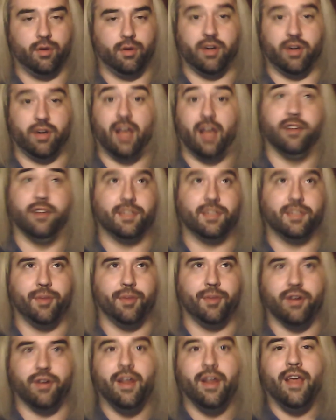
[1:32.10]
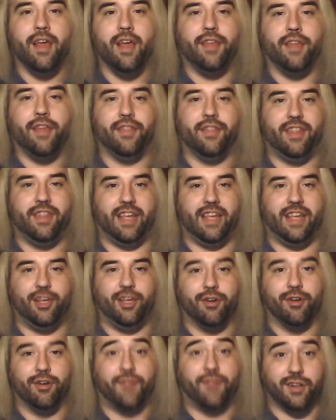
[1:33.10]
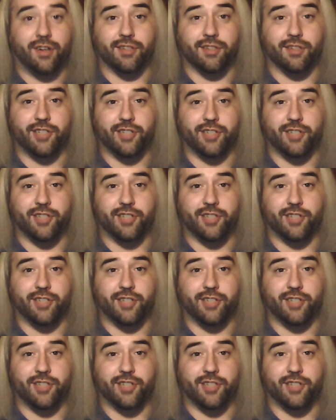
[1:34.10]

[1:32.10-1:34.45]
undisputed, the Universal